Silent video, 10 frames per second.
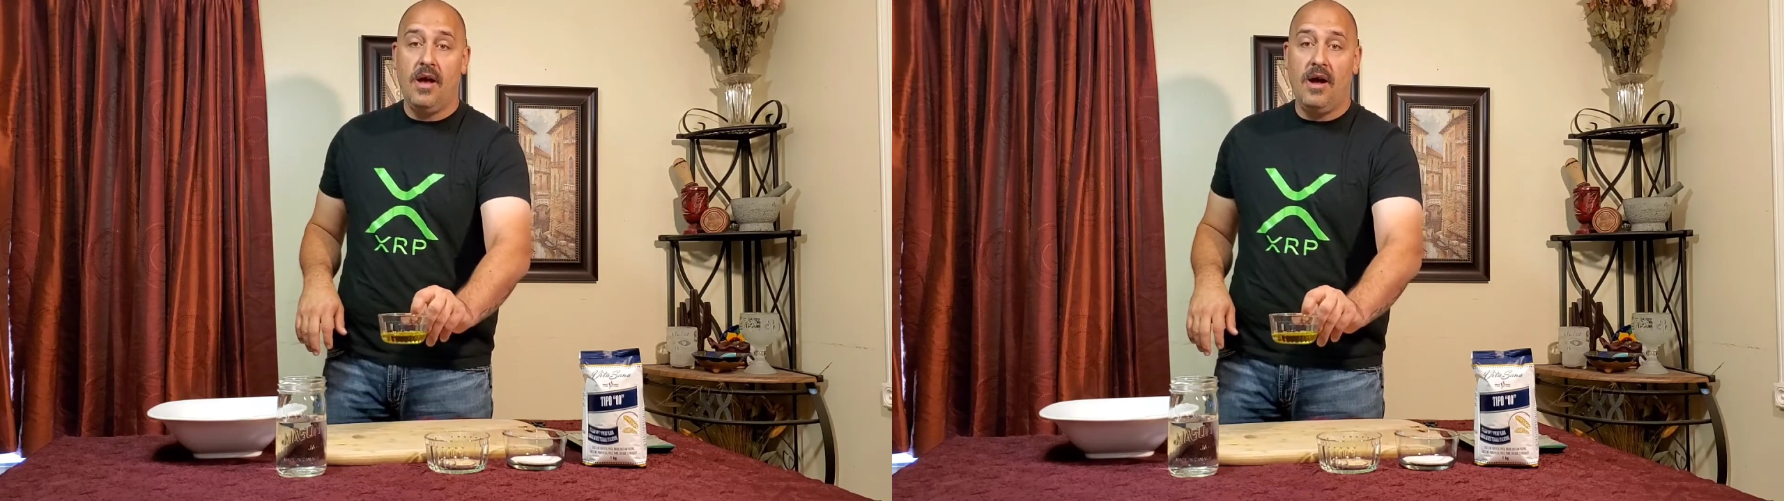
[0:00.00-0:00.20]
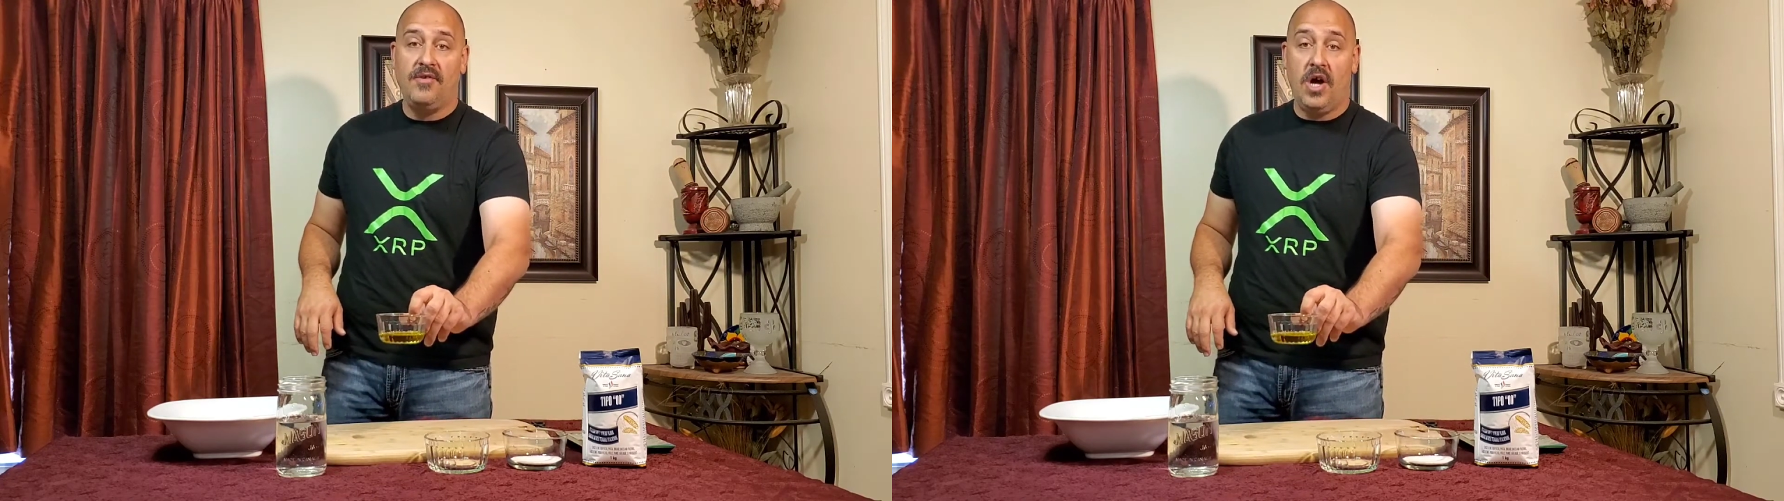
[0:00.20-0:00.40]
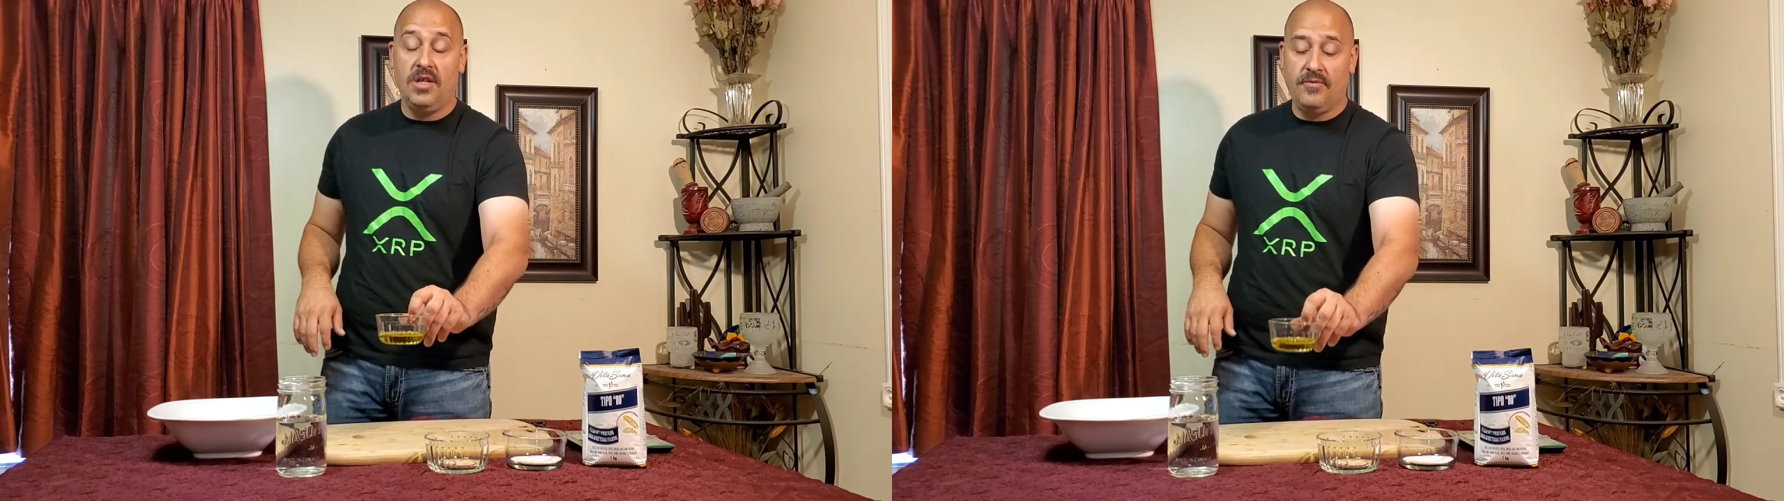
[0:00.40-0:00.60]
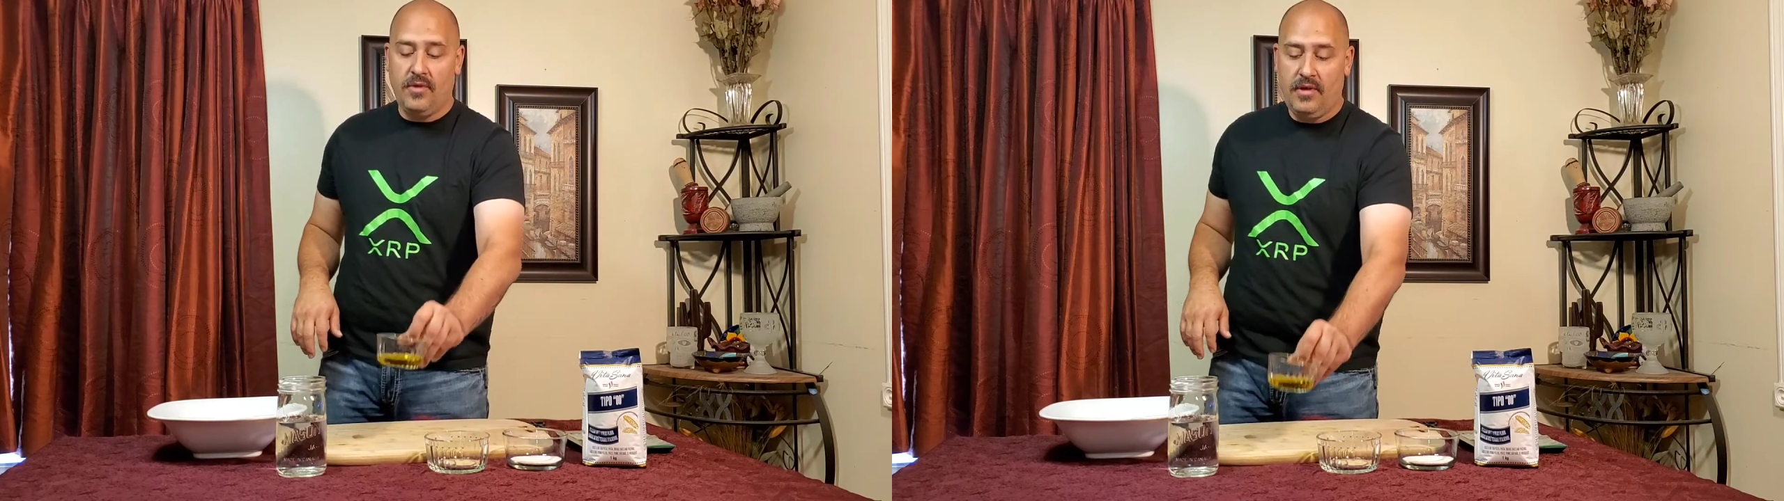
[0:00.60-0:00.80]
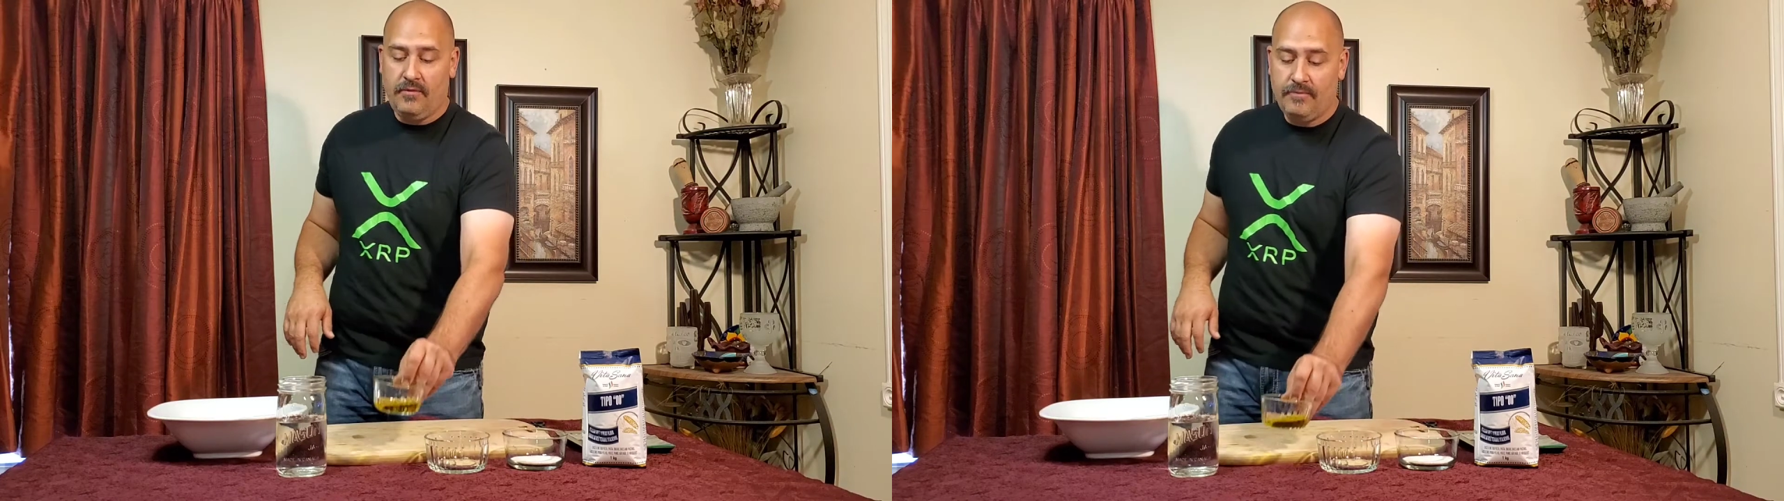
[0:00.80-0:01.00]
of olive
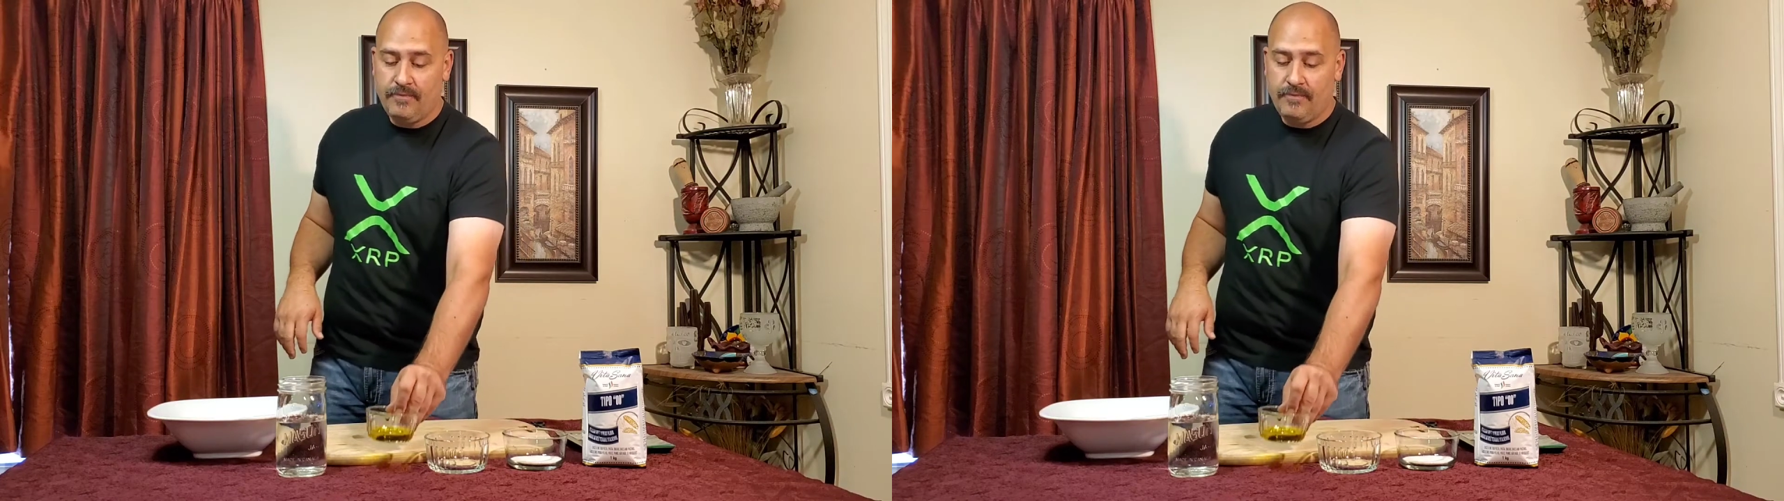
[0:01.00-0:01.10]
oil,